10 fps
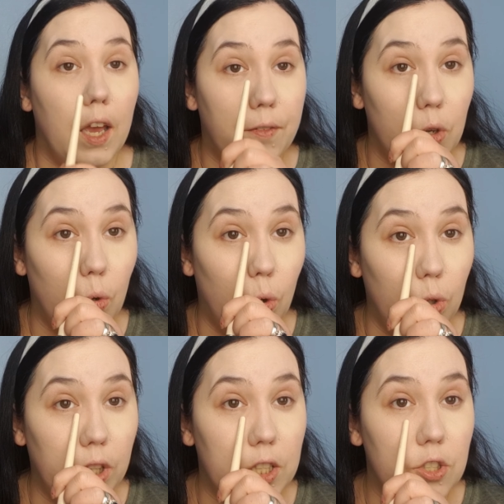If you
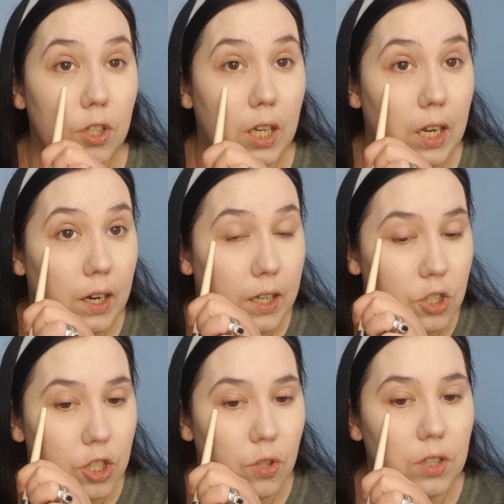only do here, it's
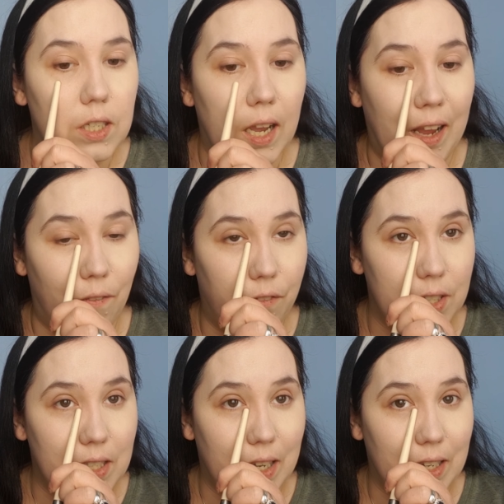just going to
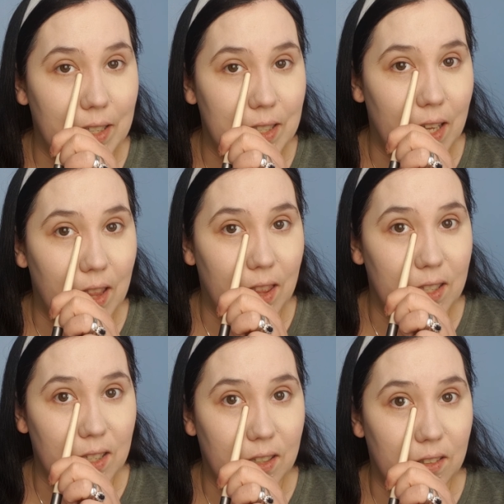emphasize
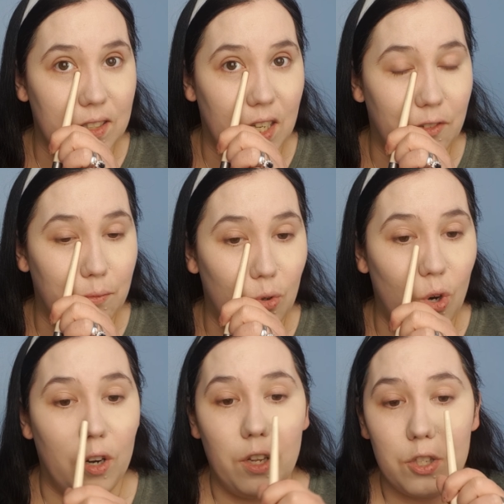the circles even
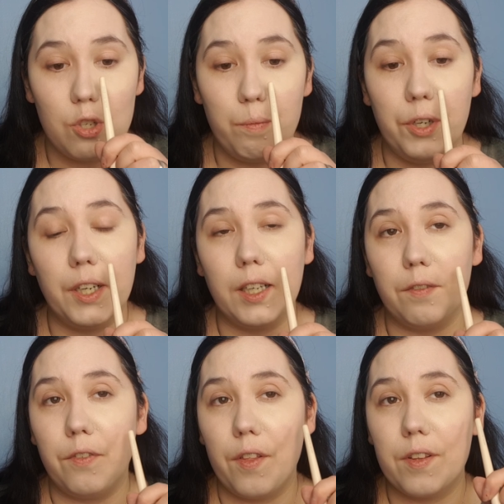more. So bringing
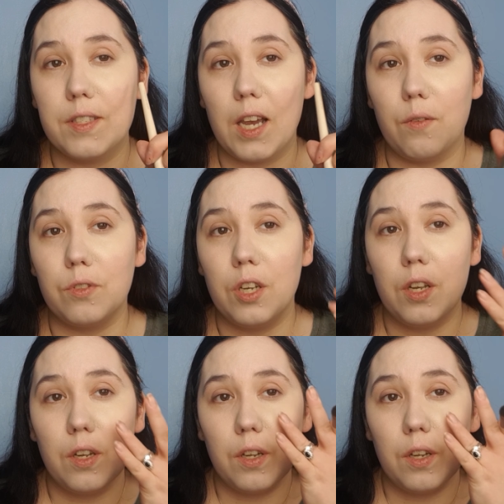it further down